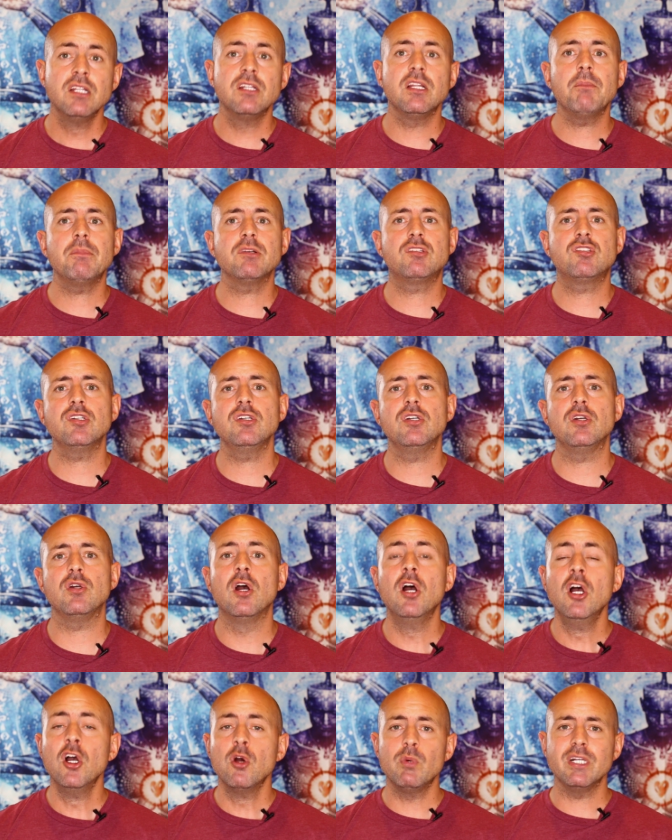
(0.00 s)
Number two,
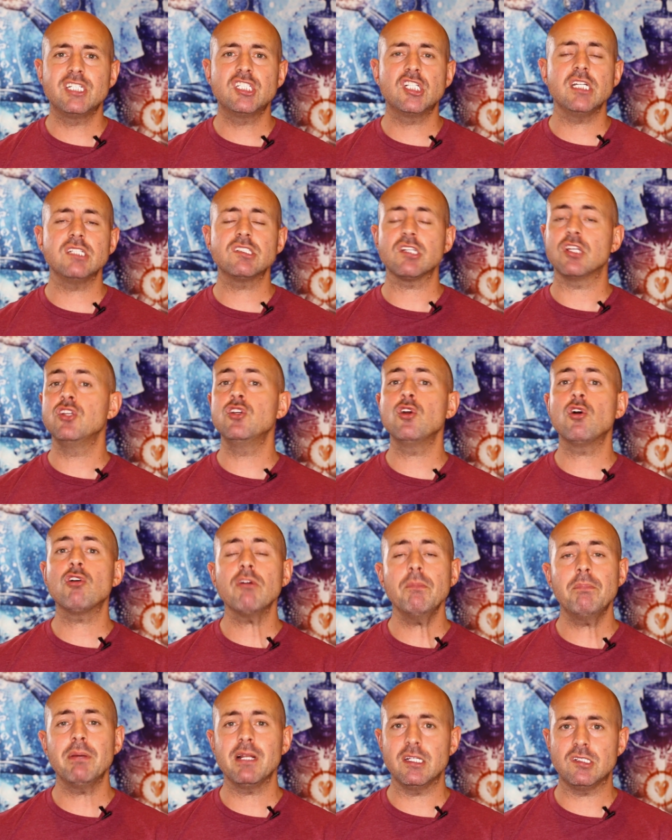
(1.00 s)
which is your
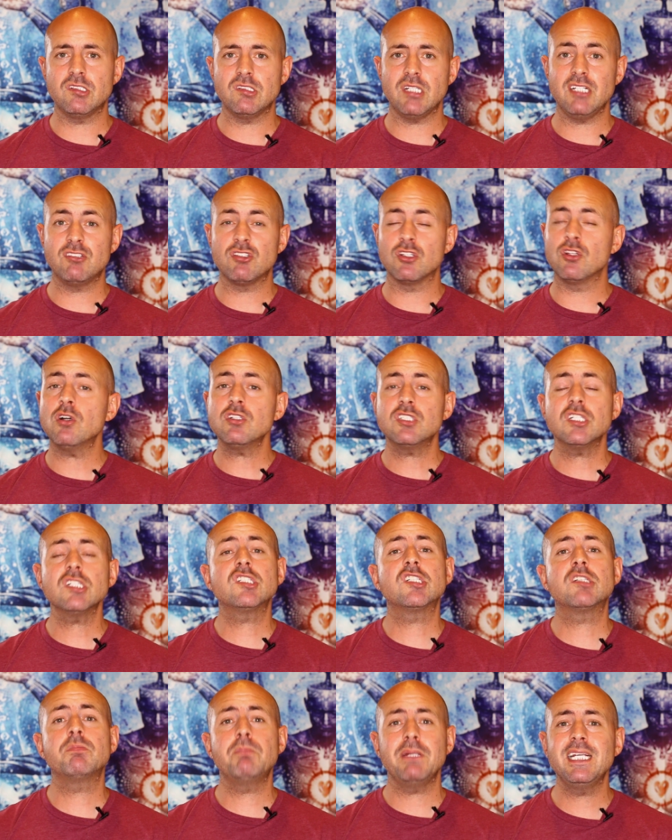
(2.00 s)
ability to not
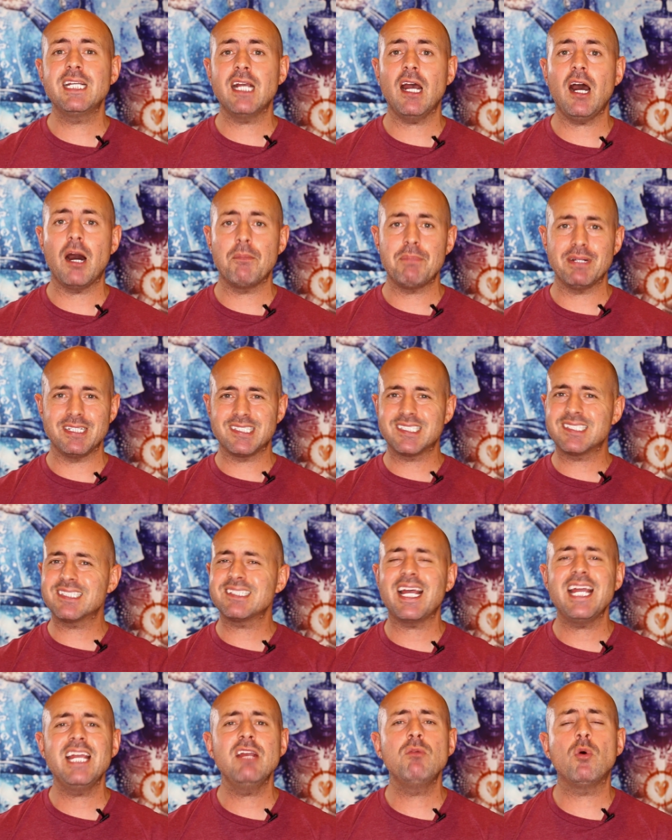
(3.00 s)
just speak up and
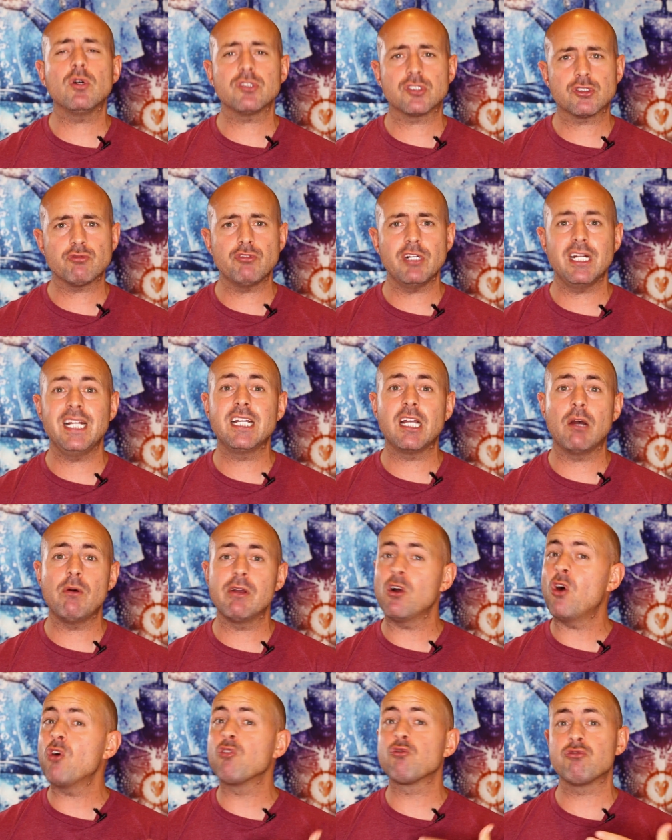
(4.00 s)
say what's really
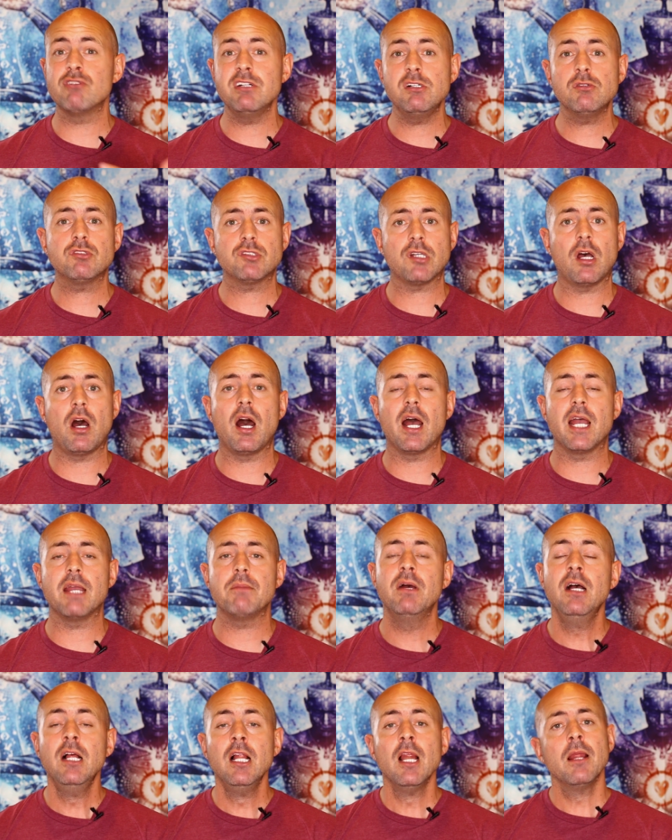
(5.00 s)
going on real
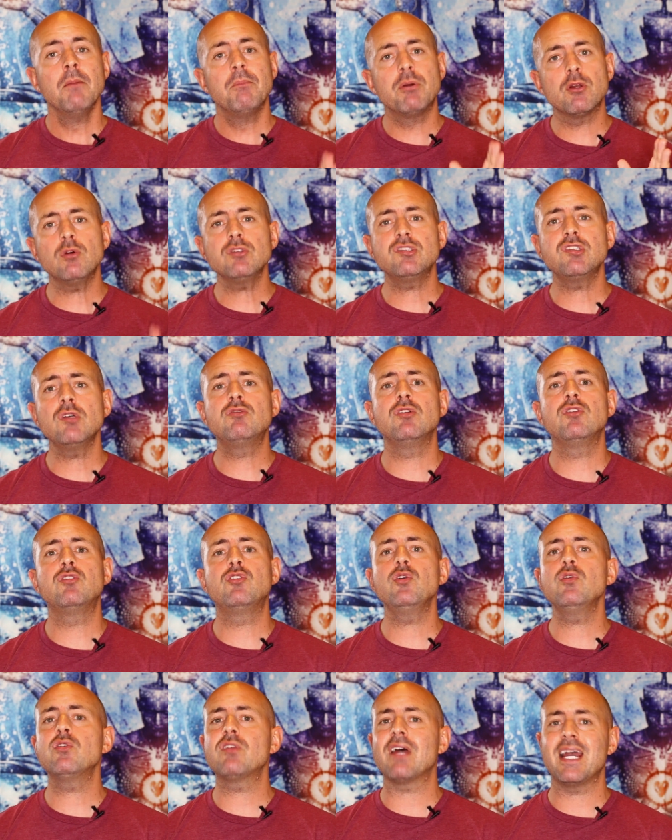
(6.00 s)
time, but also to
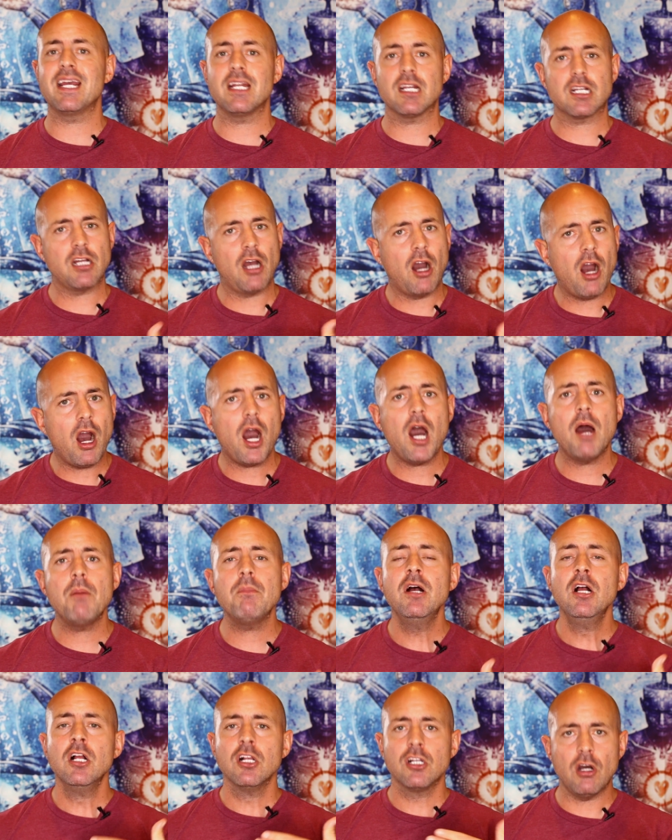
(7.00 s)
do that in a
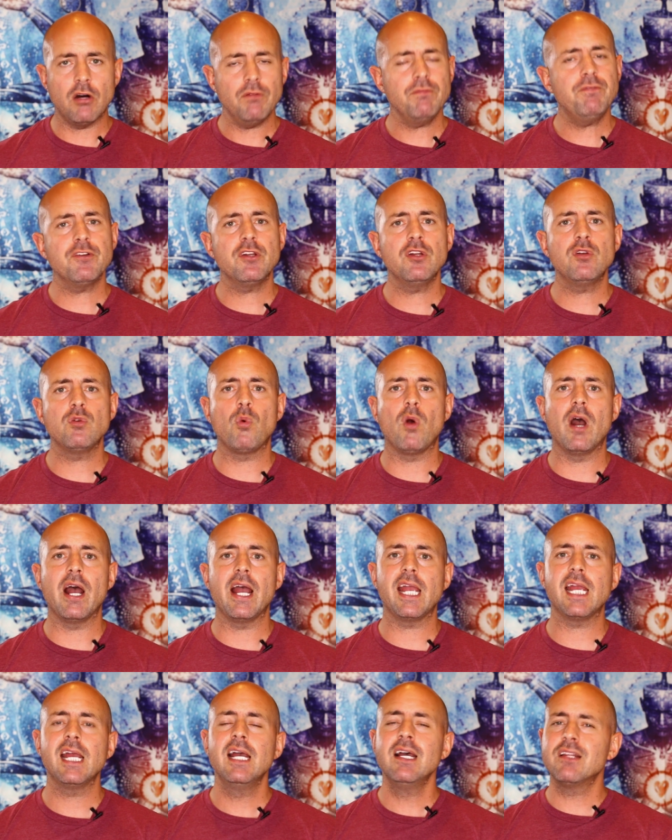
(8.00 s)
calm, confident
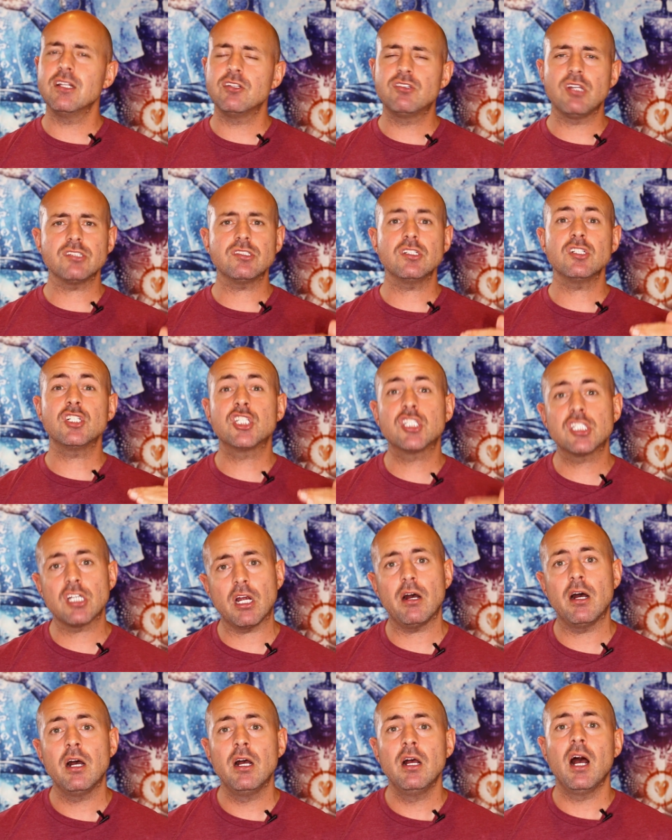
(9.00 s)
way that doesn't
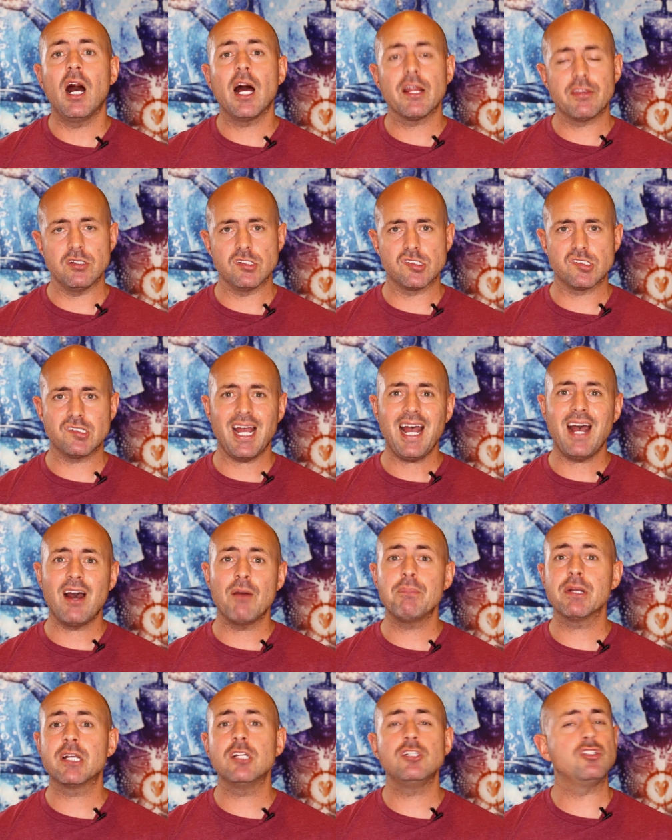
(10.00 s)
shut others
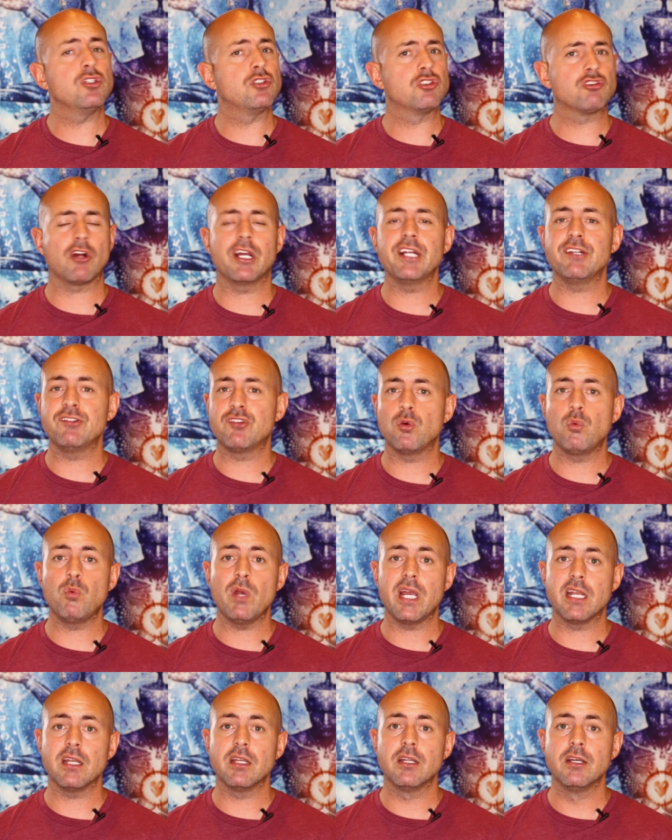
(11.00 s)
down because you're trying to
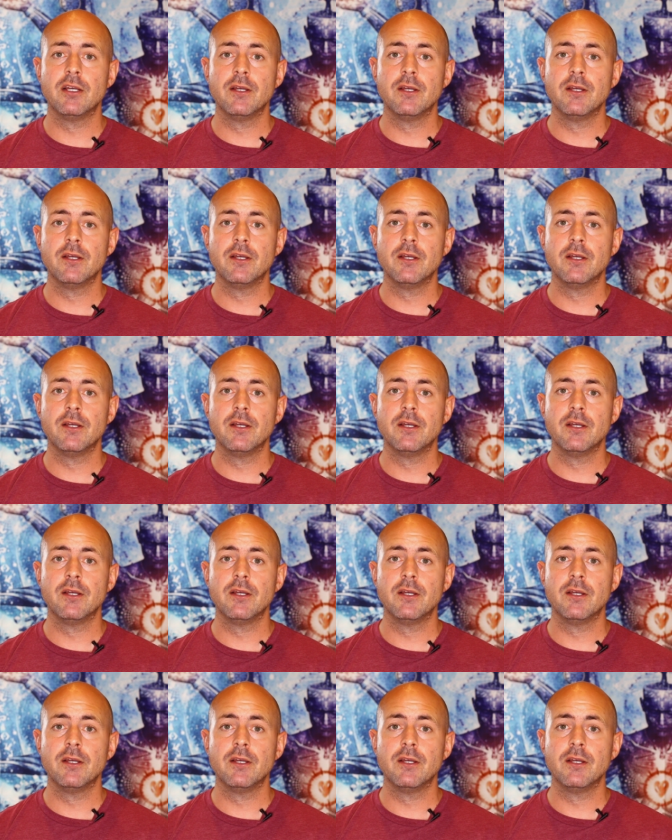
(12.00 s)
win.